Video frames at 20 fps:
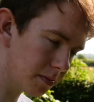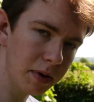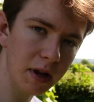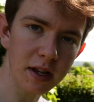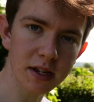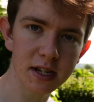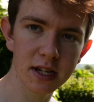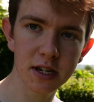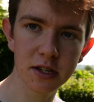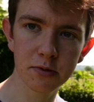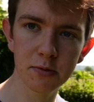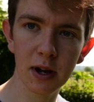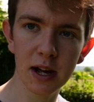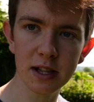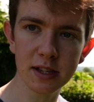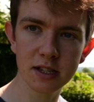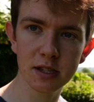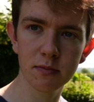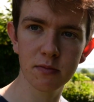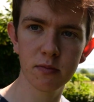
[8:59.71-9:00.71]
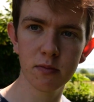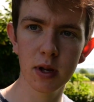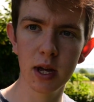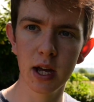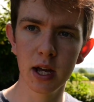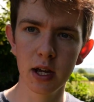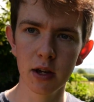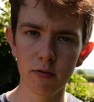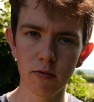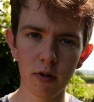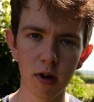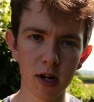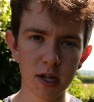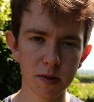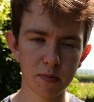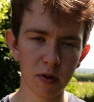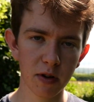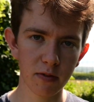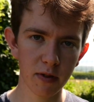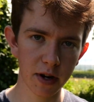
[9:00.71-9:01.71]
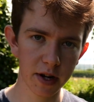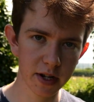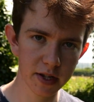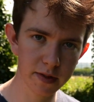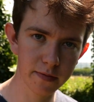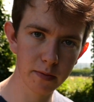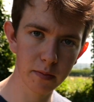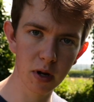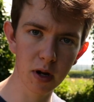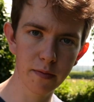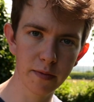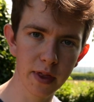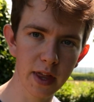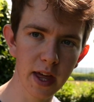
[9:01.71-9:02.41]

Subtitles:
planted as well some raspberry runners from over